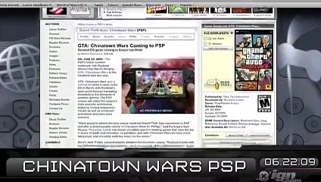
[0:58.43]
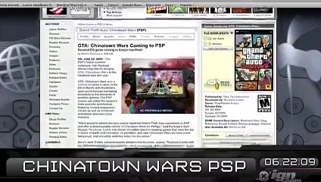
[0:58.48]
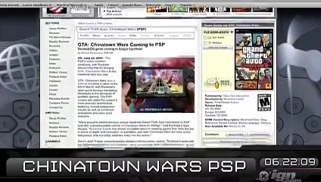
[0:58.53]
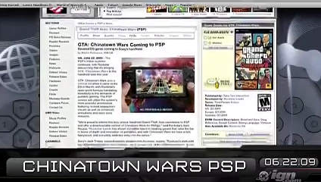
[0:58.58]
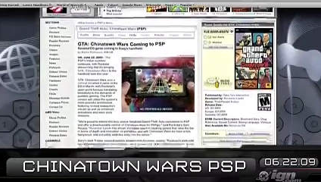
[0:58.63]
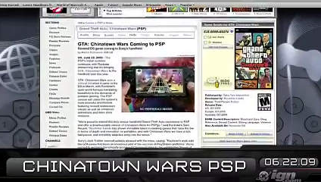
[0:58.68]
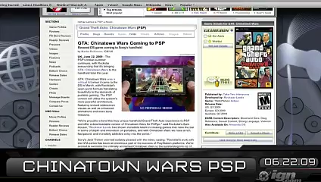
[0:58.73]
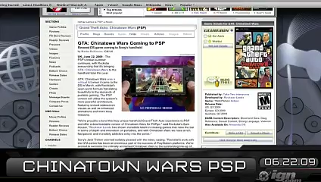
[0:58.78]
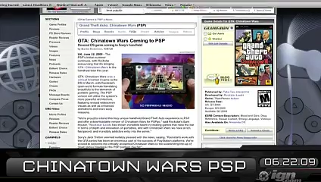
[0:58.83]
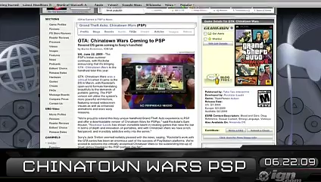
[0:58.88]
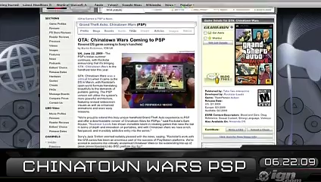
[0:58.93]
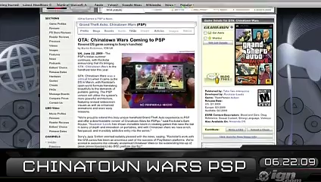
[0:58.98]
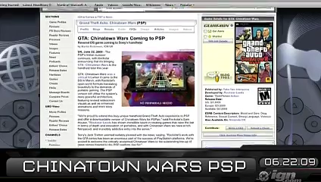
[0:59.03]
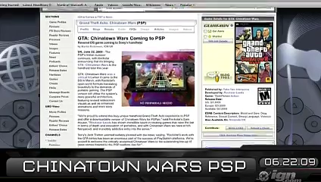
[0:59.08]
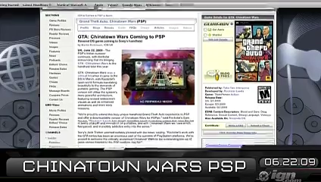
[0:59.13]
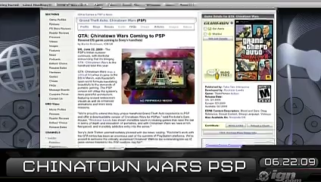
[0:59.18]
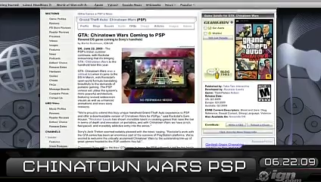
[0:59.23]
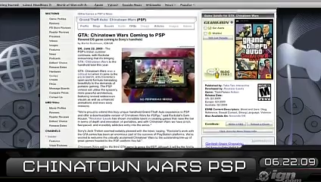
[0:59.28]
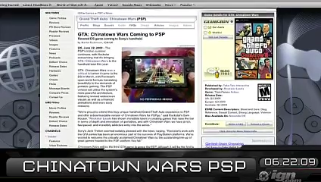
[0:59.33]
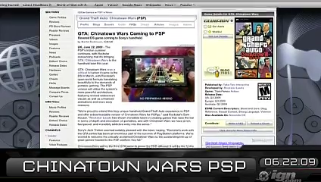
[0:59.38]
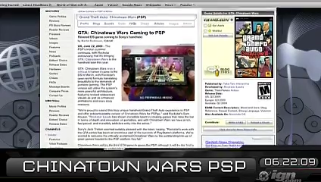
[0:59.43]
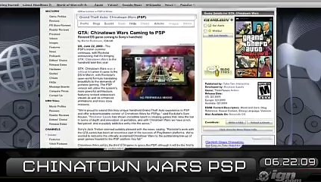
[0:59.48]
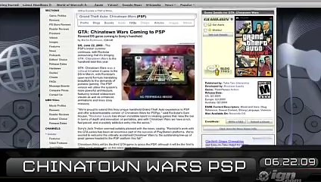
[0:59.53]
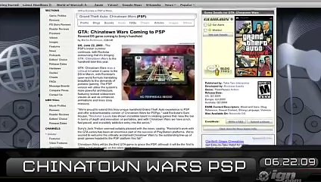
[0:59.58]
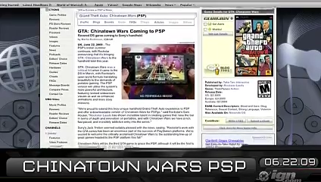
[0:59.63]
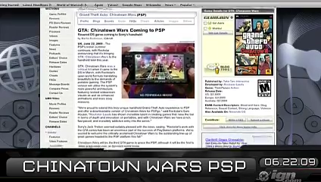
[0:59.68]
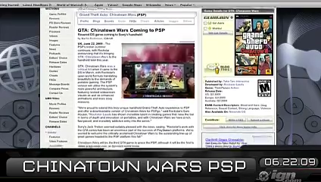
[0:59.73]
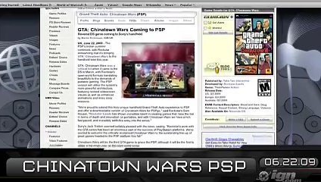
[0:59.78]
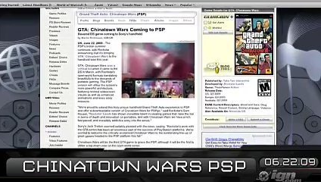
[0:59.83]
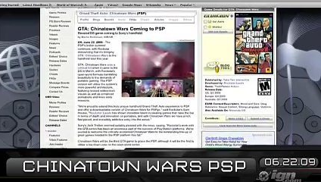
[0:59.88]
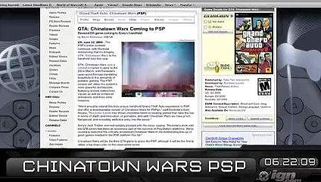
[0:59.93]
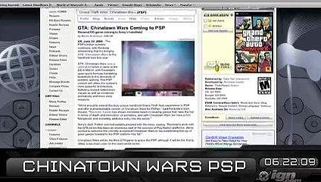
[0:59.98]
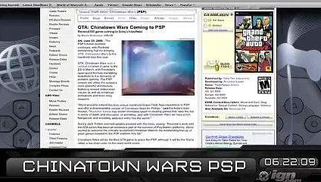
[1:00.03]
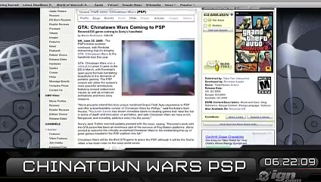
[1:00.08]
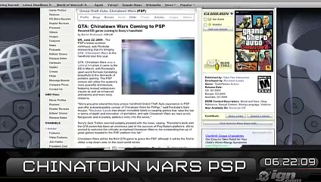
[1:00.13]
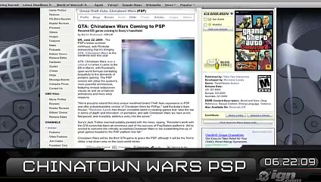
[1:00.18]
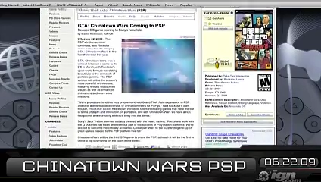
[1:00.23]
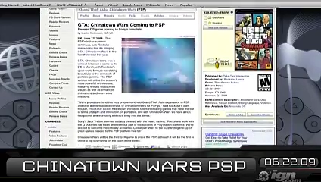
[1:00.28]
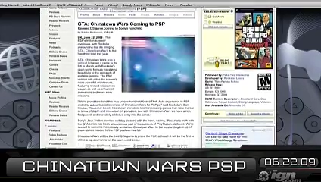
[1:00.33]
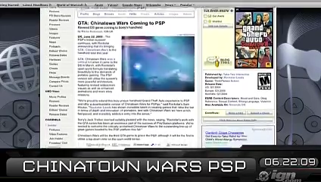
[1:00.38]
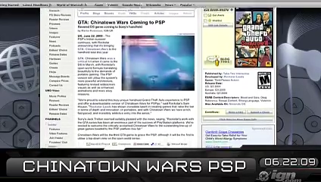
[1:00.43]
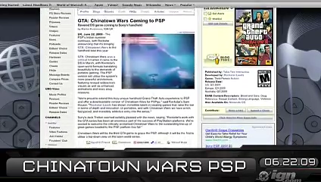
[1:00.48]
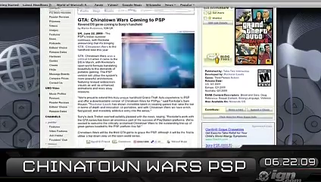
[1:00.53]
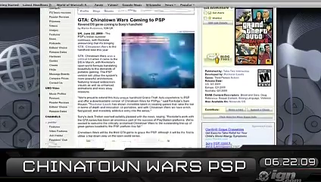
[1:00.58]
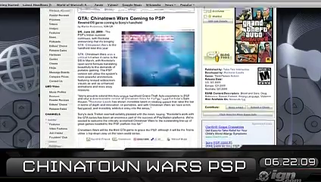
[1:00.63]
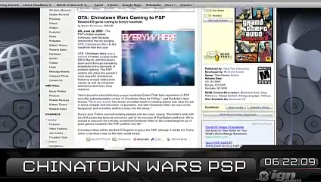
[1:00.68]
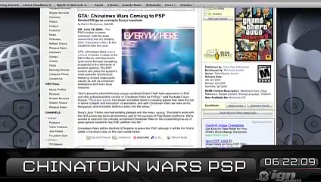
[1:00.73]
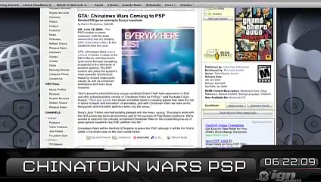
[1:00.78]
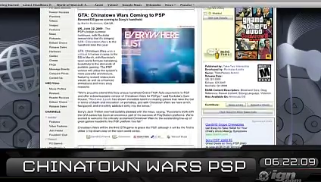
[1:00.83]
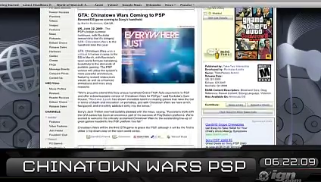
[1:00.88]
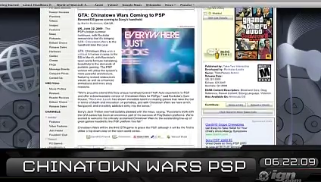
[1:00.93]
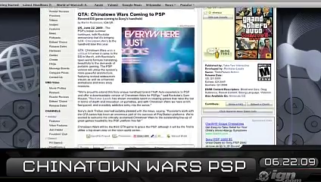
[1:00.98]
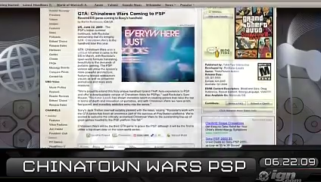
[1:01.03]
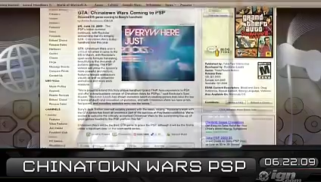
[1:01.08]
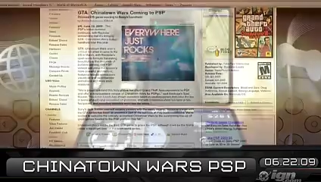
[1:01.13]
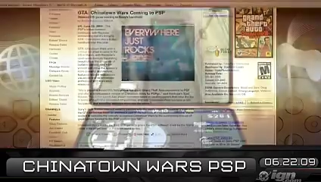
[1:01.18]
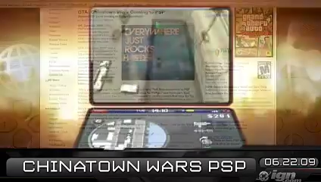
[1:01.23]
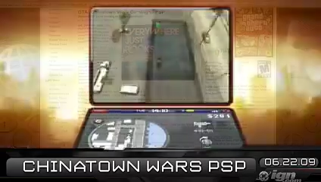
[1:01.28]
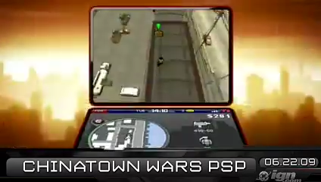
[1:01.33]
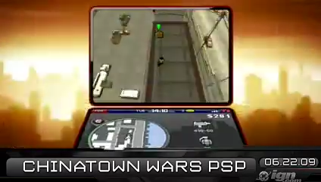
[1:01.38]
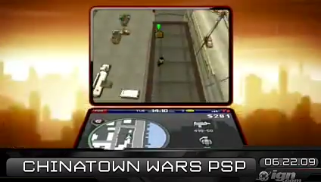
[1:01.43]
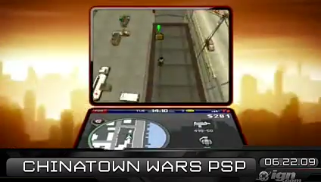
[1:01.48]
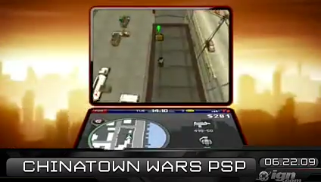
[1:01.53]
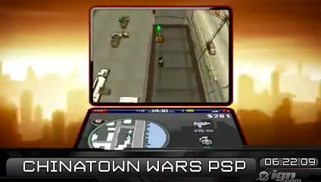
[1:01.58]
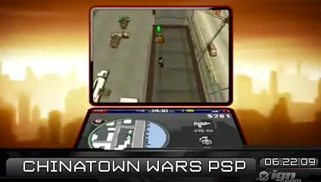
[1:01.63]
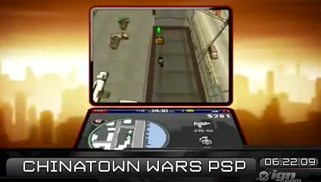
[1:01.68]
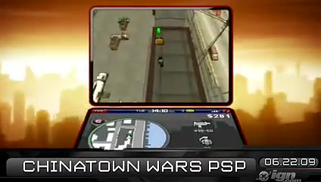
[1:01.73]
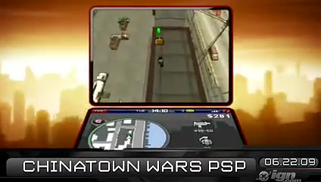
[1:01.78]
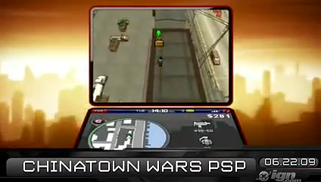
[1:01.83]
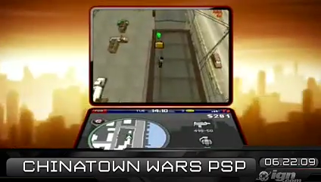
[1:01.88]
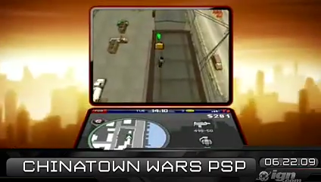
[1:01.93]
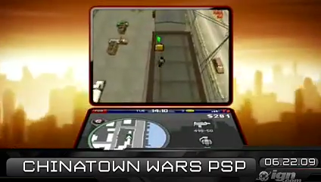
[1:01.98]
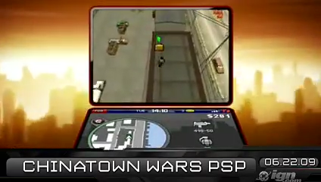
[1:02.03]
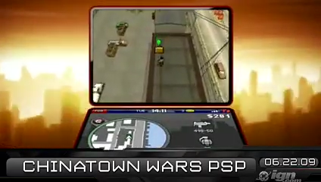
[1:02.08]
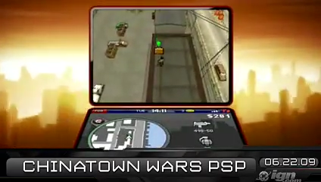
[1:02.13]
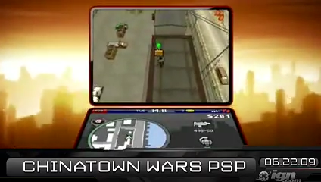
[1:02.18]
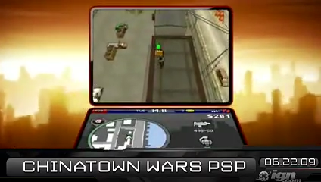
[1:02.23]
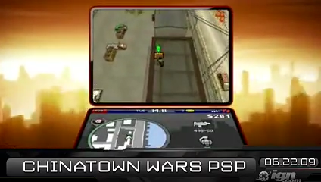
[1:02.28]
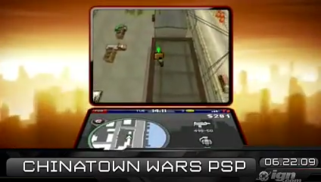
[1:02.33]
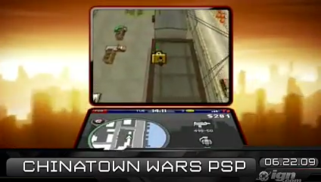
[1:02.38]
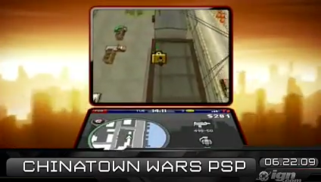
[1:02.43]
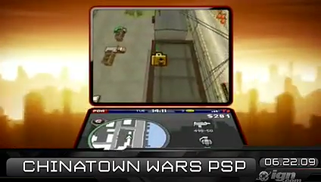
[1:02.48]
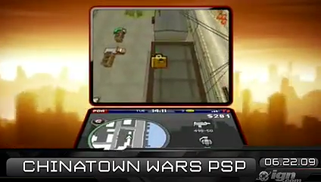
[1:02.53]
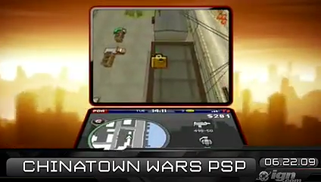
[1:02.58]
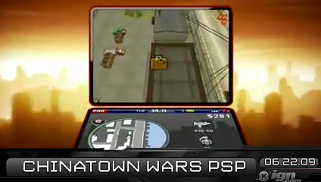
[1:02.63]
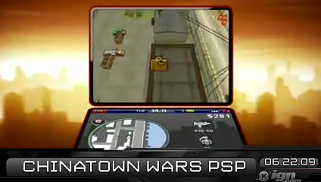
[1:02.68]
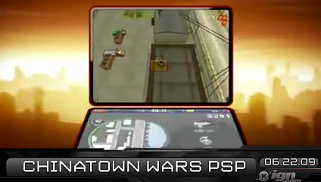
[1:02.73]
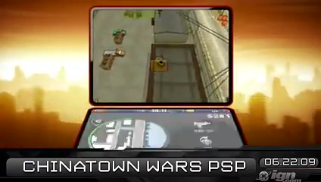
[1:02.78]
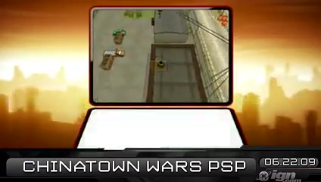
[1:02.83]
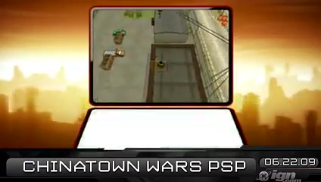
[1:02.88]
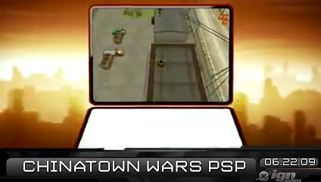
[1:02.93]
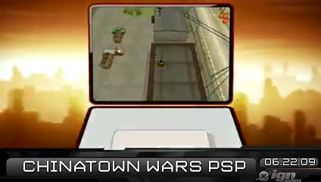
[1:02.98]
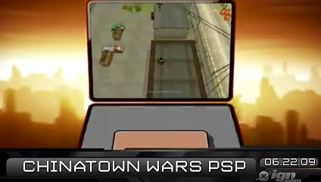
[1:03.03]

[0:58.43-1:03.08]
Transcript: Nobody's mouth can be seen.